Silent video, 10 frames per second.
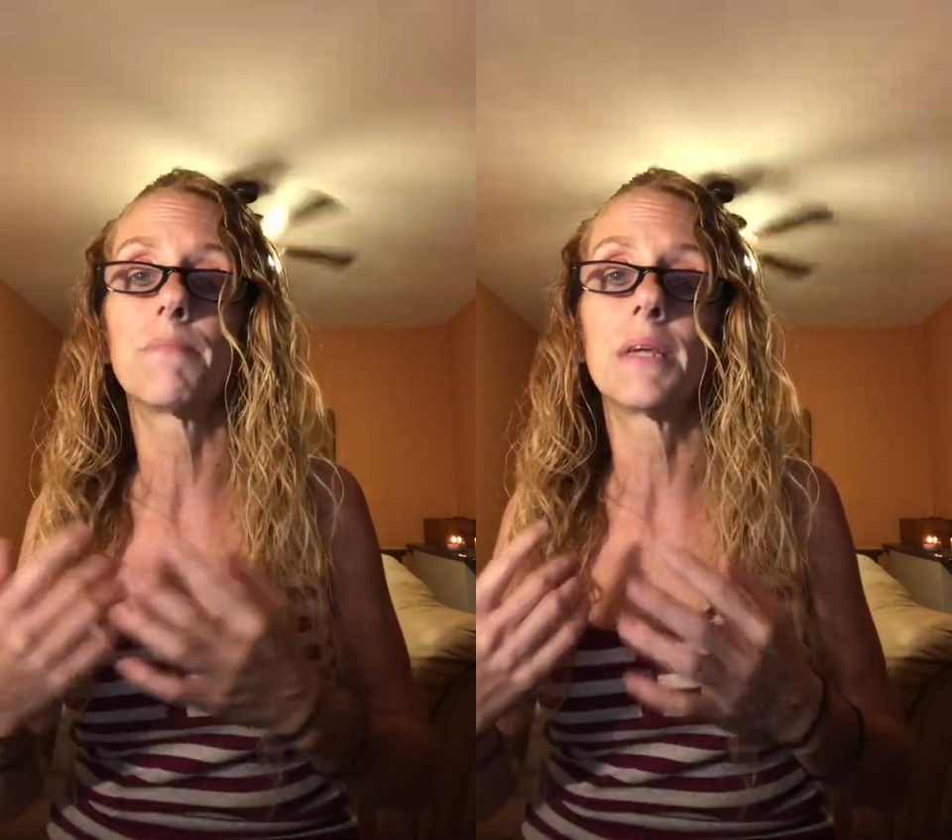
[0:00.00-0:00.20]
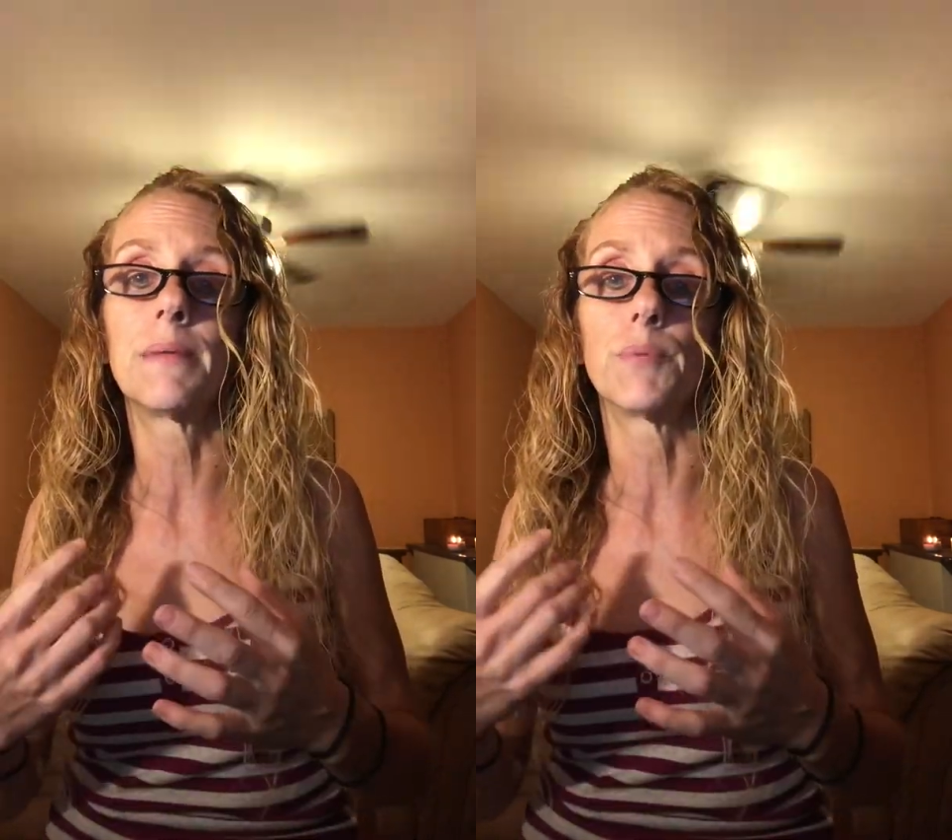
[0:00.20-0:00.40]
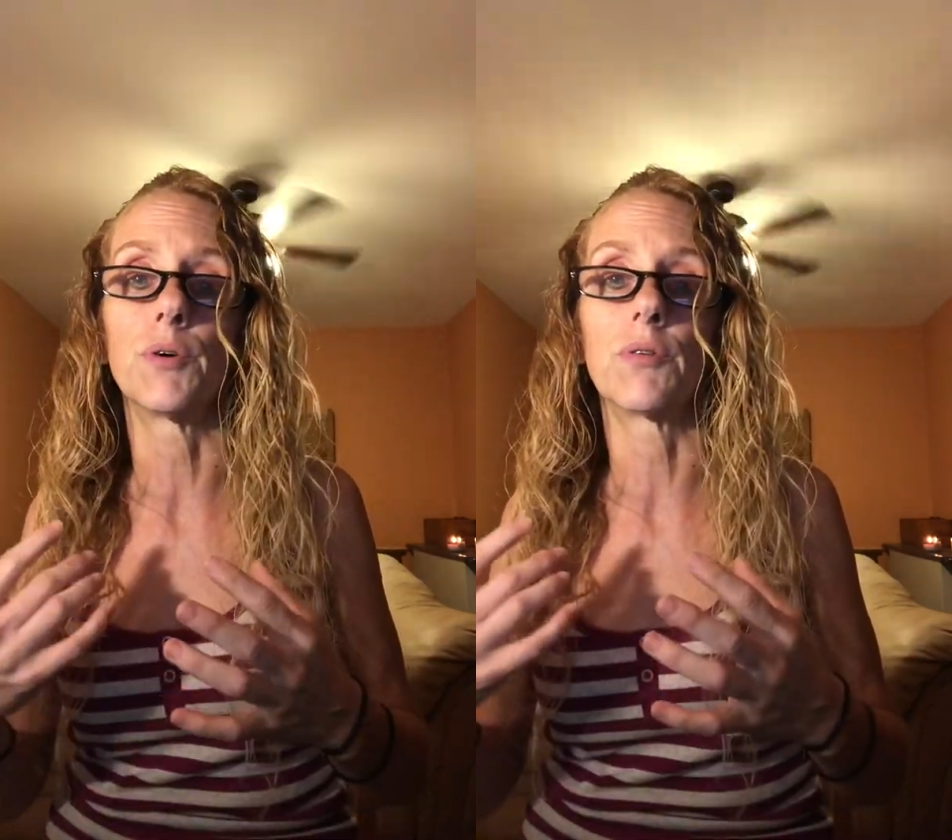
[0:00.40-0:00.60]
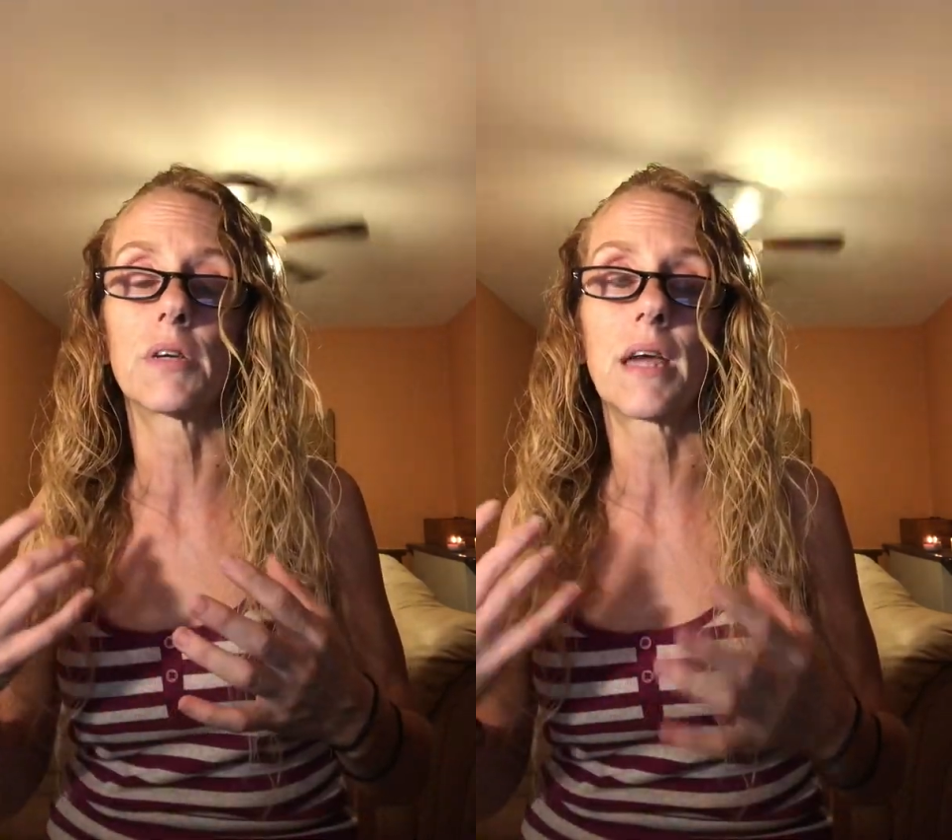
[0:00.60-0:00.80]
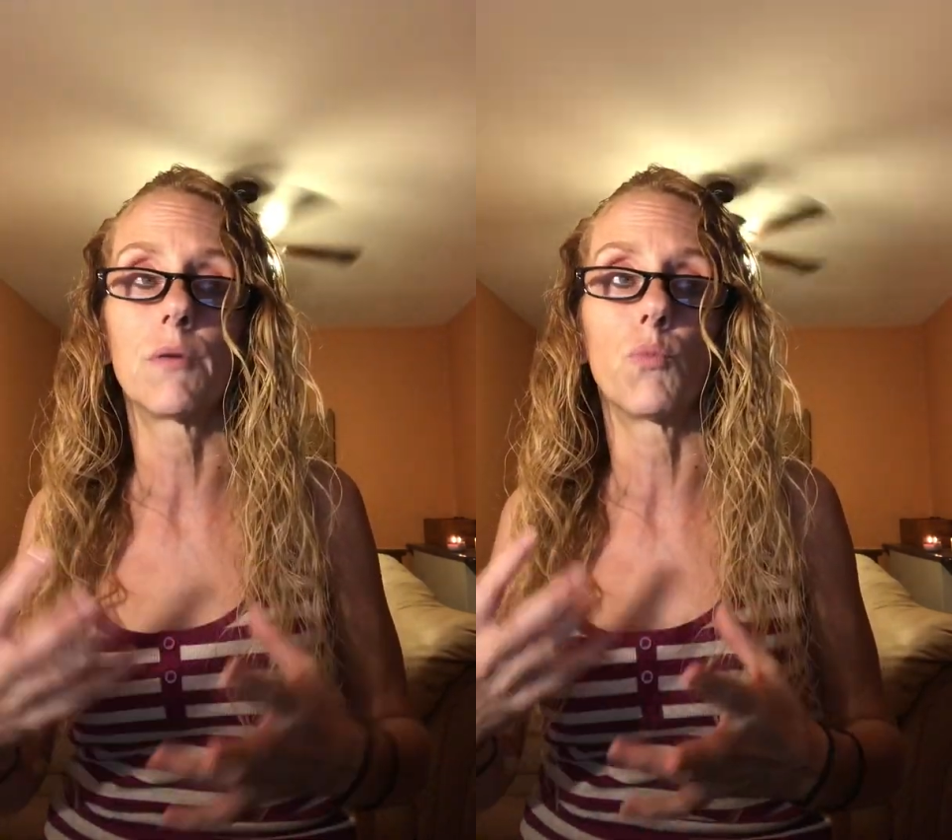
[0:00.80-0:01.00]
people
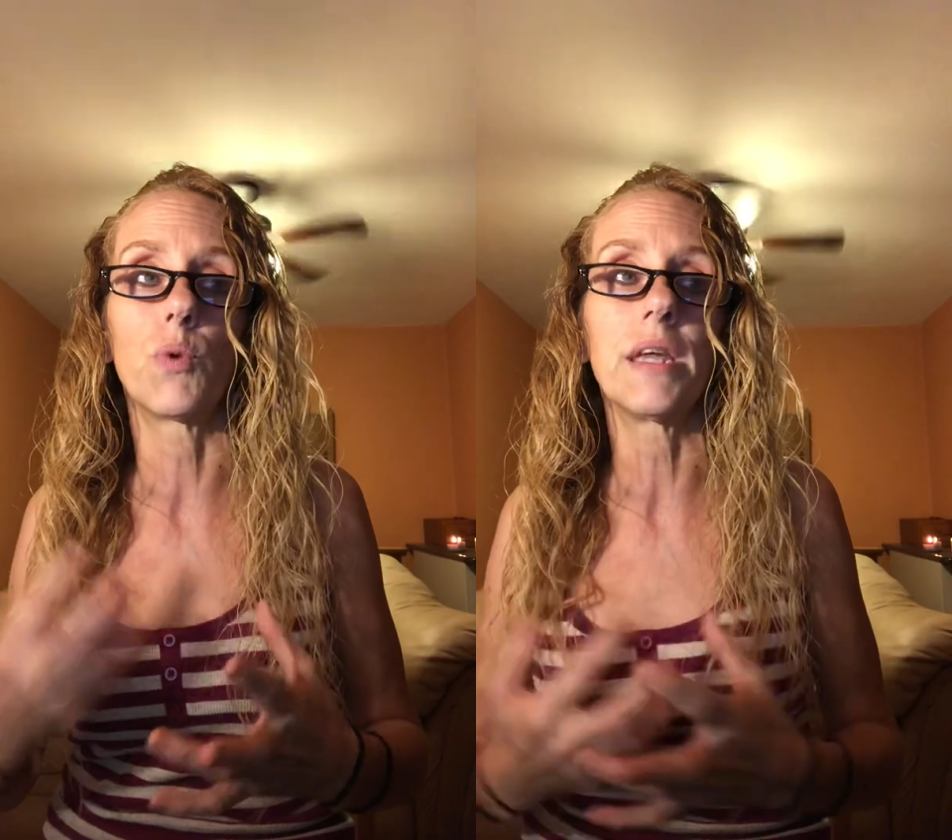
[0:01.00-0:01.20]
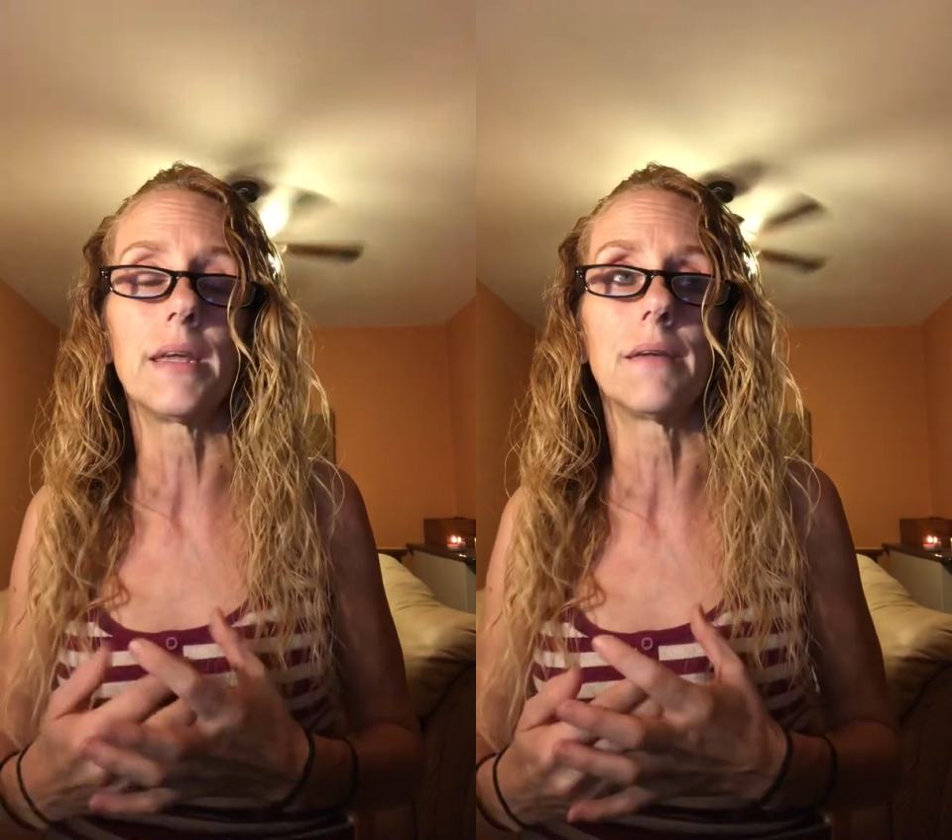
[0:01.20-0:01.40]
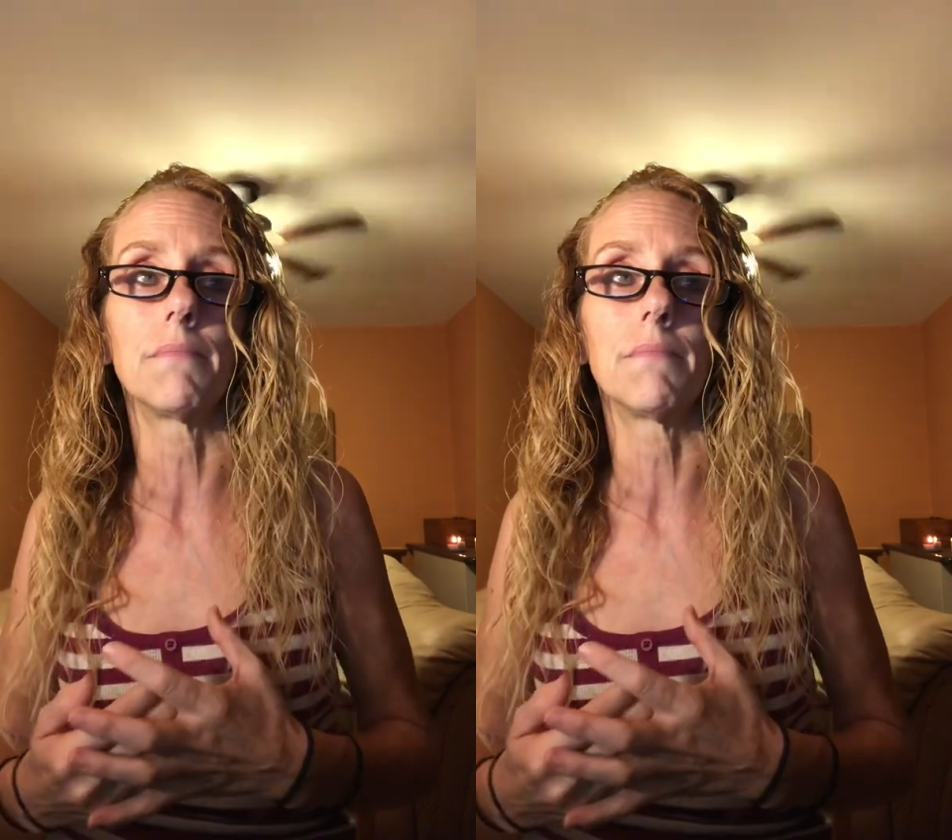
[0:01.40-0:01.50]
can we